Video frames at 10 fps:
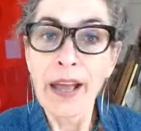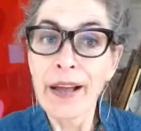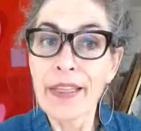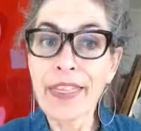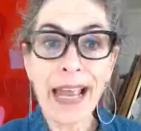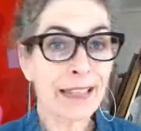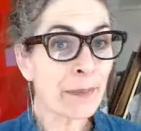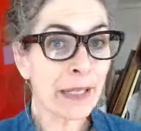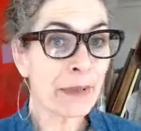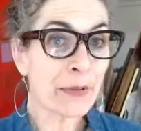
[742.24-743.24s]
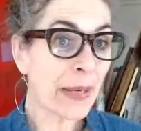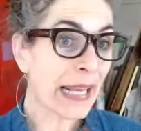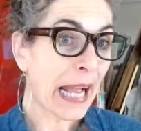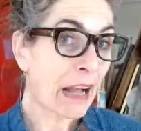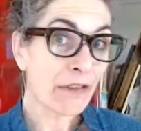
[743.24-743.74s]
that's pretty much what
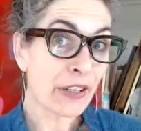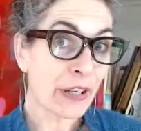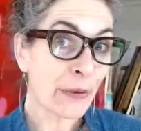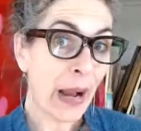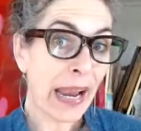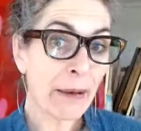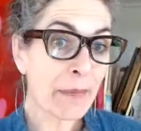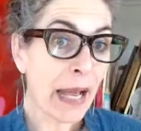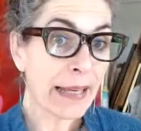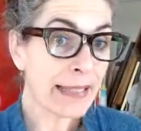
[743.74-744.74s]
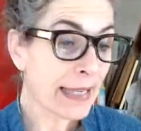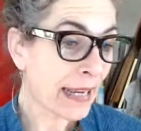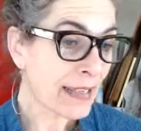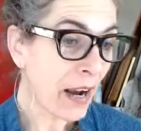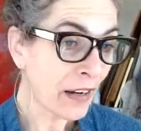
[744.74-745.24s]
I got for you.
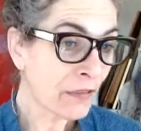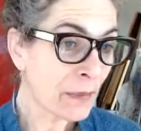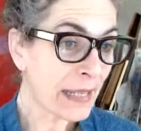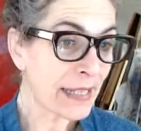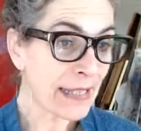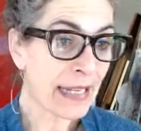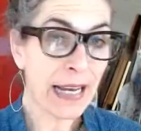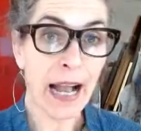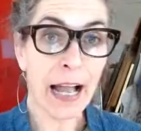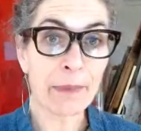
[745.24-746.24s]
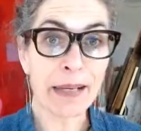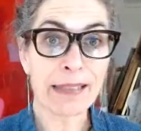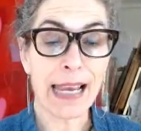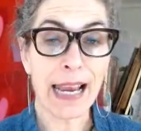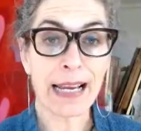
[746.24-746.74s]
It's hard for me to see
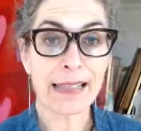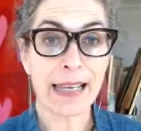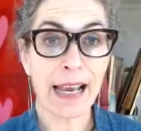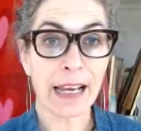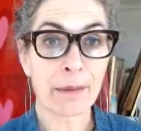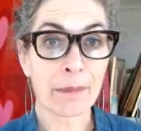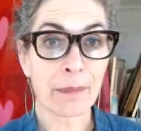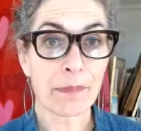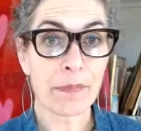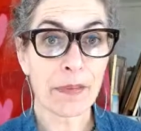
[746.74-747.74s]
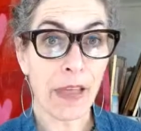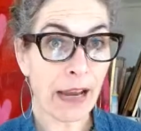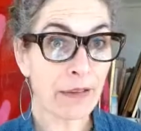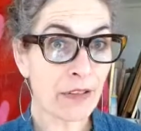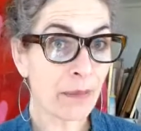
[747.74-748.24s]
comments as I'm
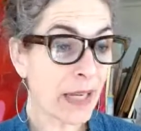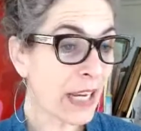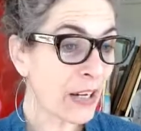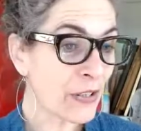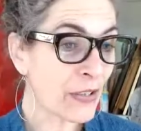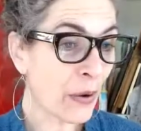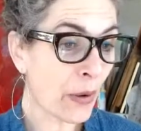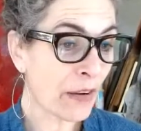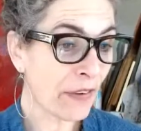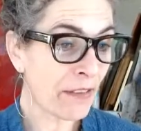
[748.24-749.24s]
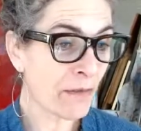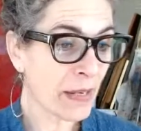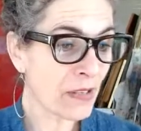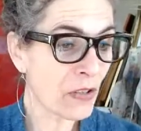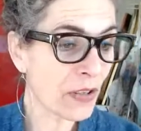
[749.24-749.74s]
live streaming here. So if I've
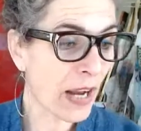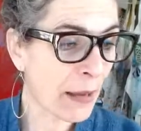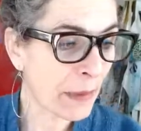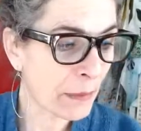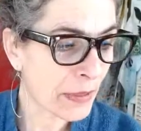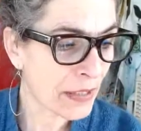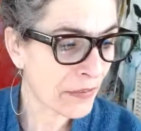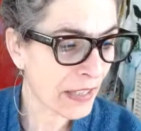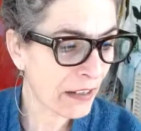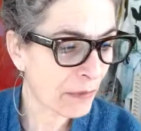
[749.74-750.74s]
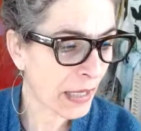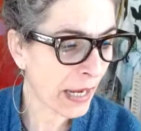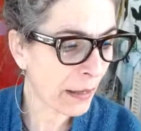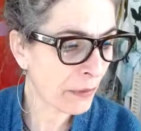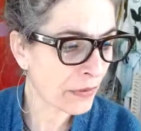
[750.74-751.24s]
missed your comment, please forgive me.
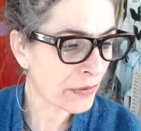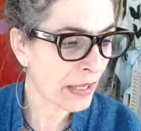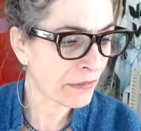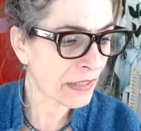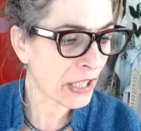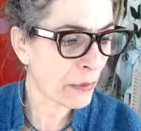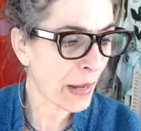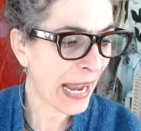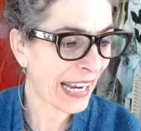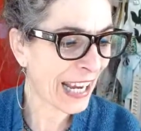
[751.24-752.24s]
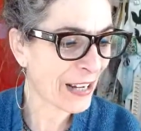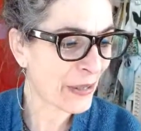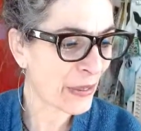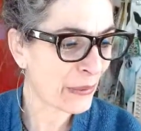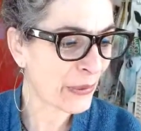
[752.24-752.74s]
I will definitely go back and
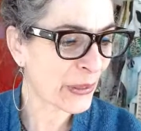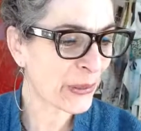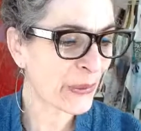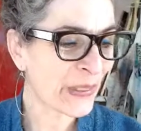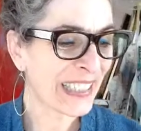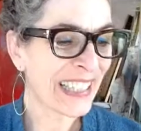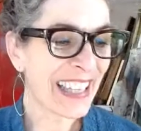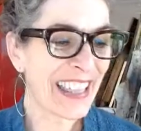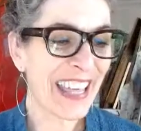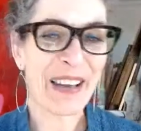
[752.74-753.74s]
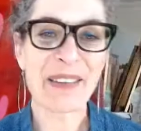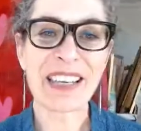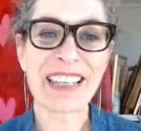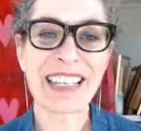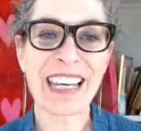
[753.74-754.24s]
go through them
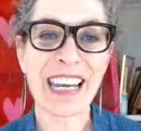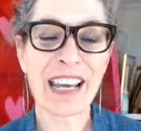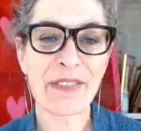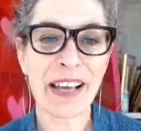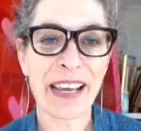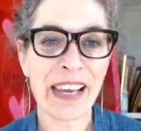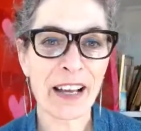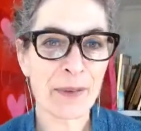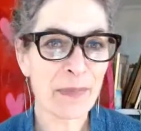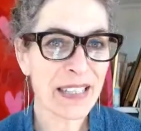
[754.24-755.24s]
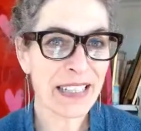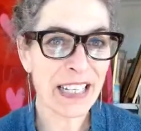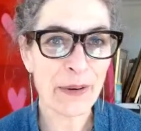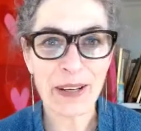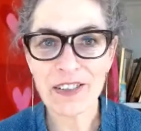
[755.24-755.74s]
and see if I missed
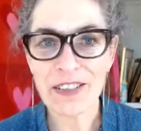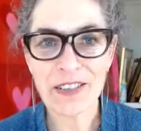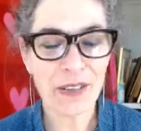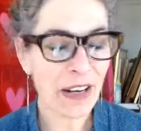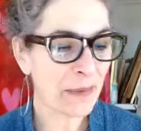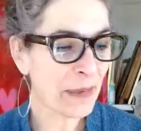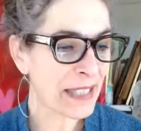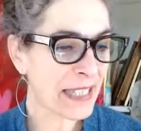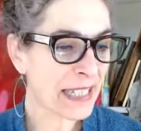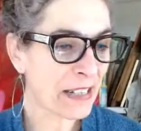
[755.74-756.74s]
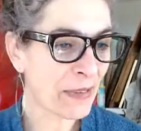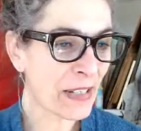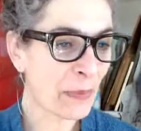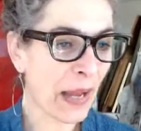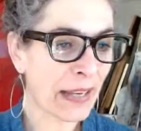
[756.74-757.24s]
any questions or comments that need
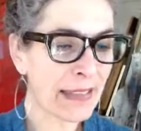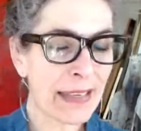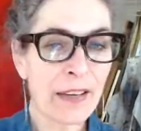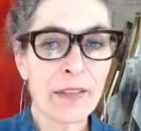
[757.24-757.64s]
response.